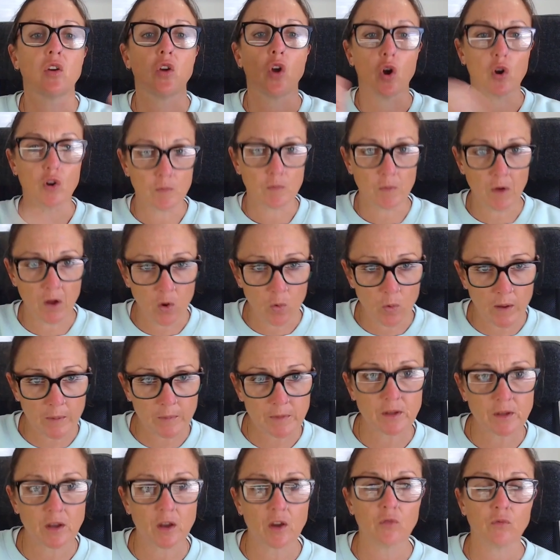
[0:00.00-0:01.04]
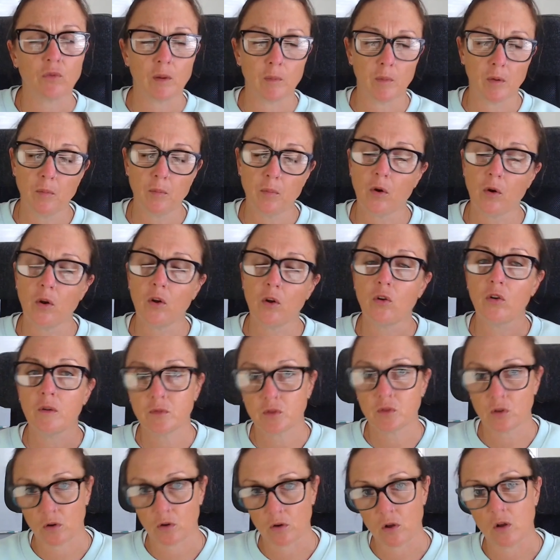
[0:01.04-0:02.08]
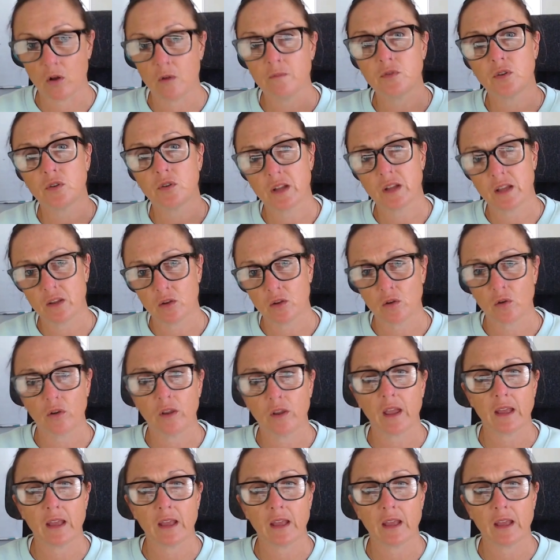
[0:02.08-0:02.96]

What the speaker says: go to my website, rebuildprogram.com.au,